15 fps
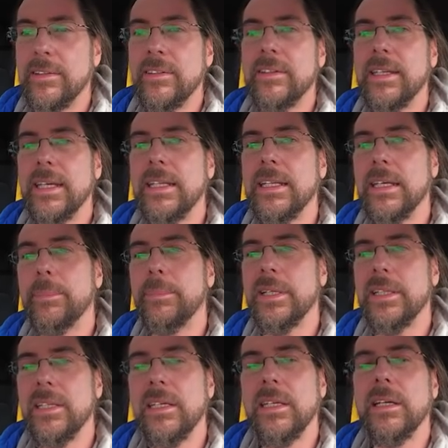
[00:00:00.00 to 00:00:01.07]
then a
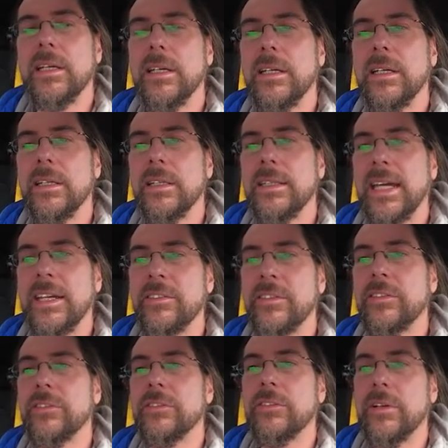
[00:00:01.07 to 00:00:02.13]
bit nicer
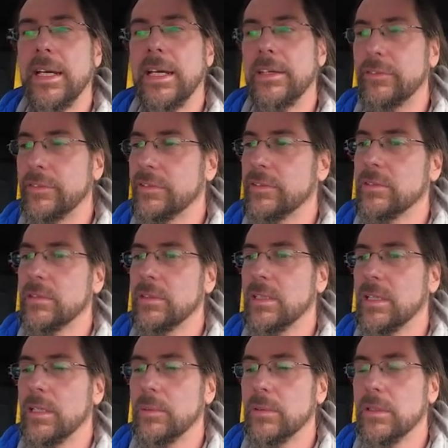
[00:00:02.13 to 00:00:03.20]
to drive?
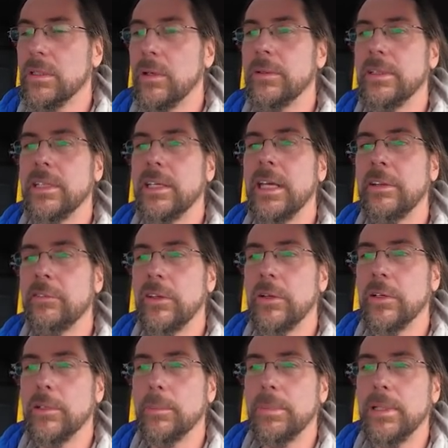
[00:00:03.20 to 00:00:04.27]
Oh, have you
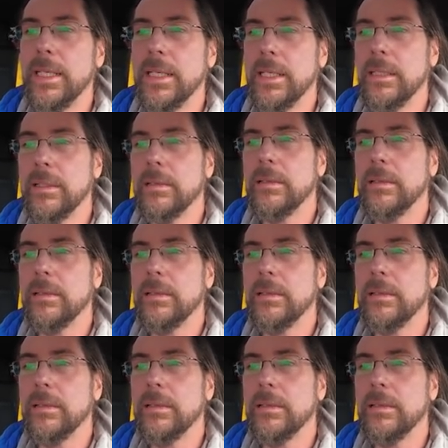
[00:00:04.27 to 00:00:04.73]
heard the blinker?